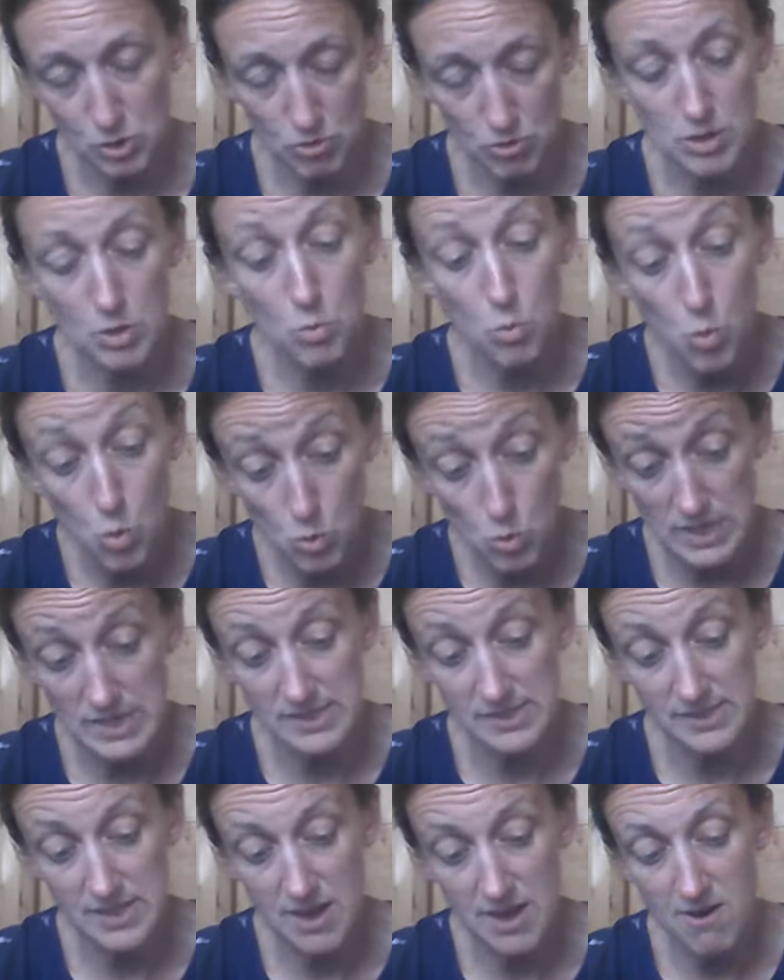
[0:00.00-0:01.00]
the wall
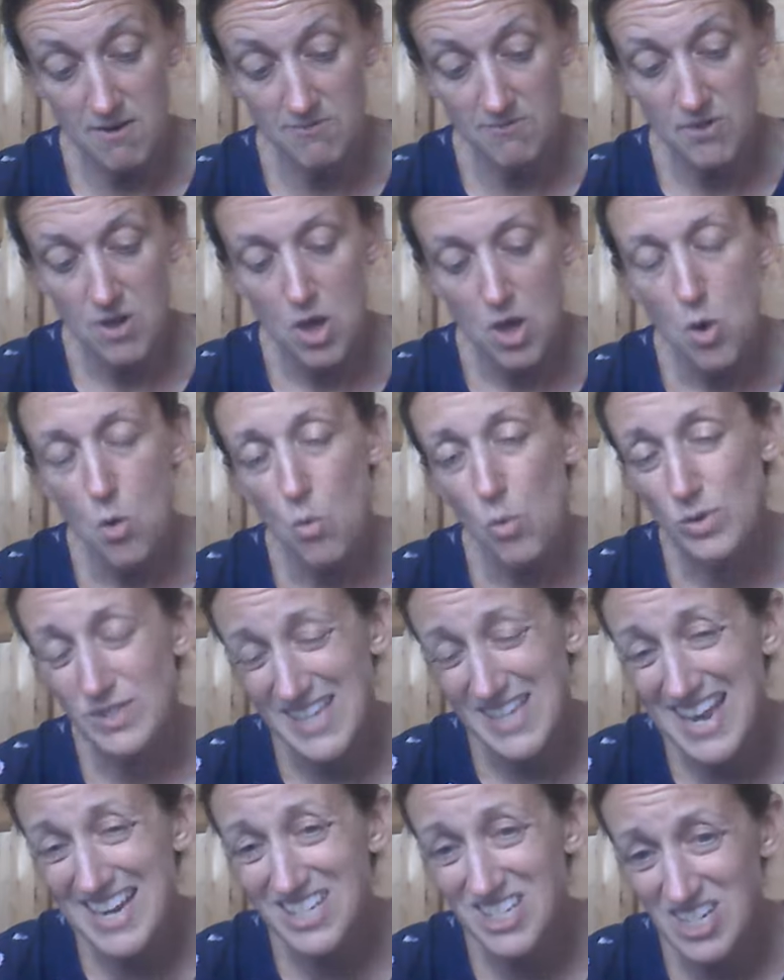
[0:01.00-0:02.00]
itself, was
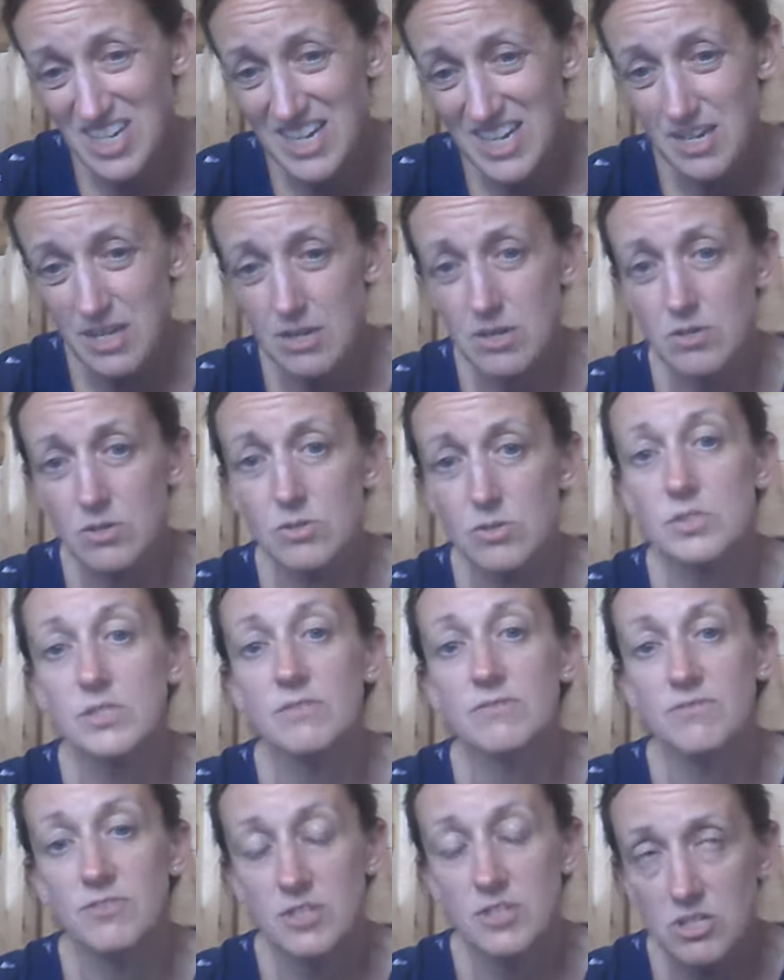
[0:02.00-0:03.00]
actually used
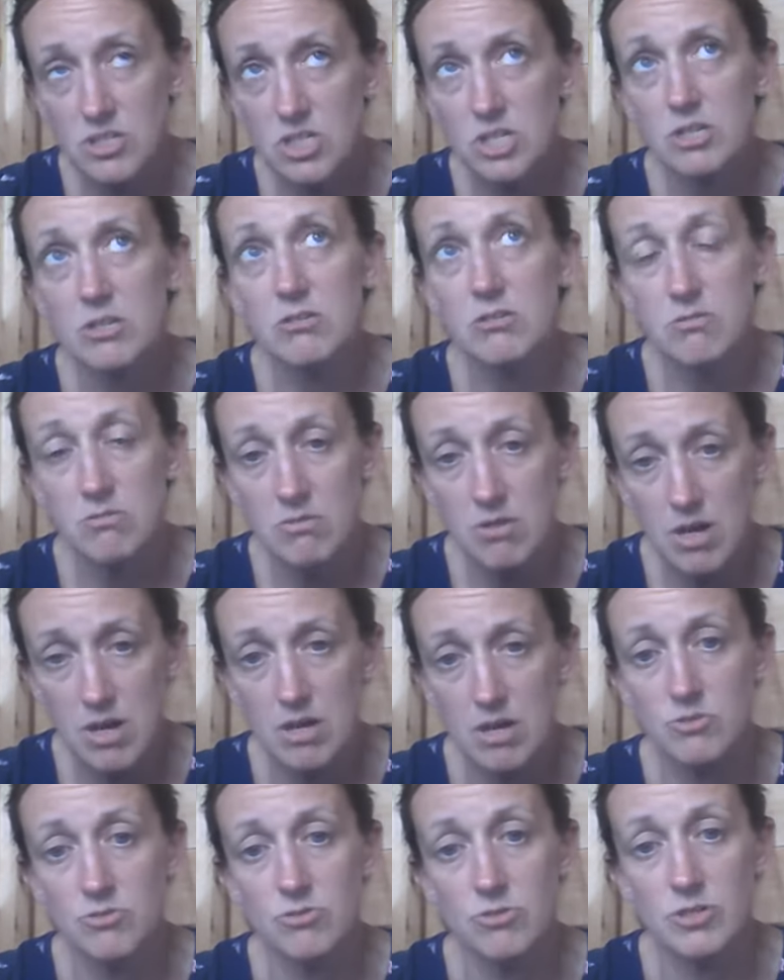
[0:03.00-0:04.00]
for
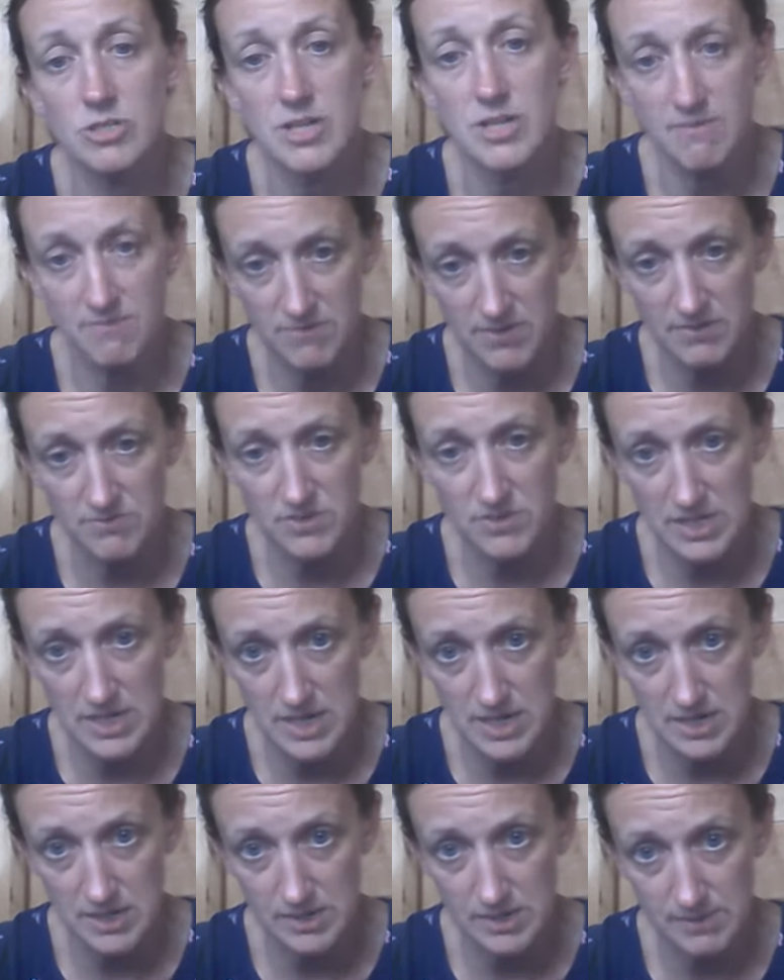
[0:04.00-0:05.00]
250
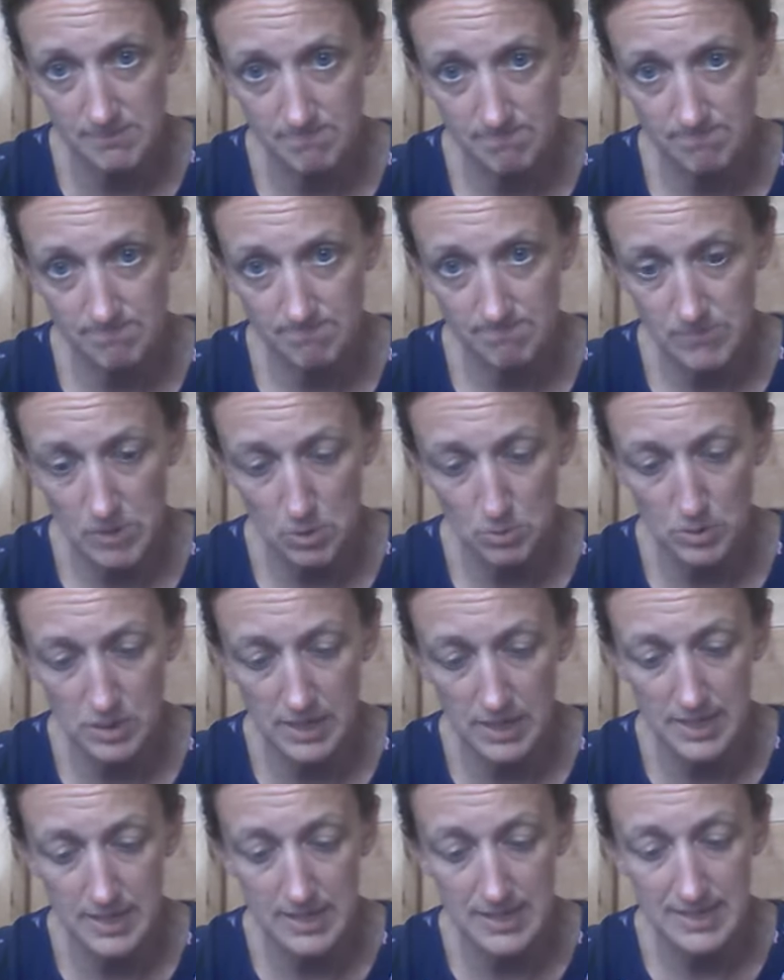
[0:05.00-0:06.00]
years.
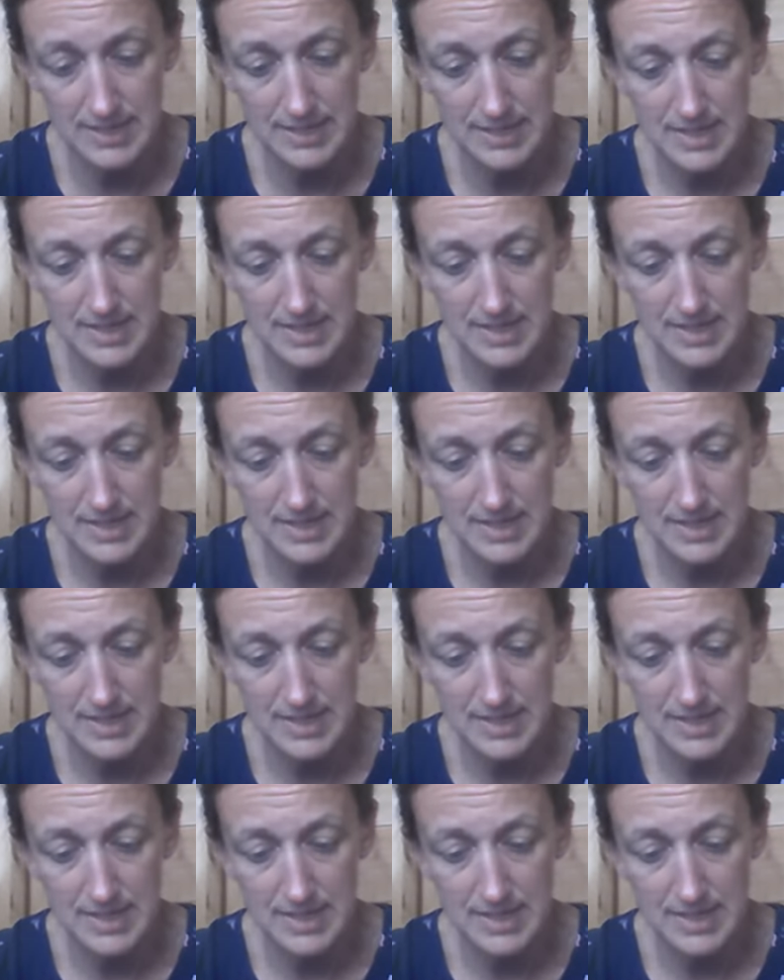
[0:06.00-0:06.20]
Okay?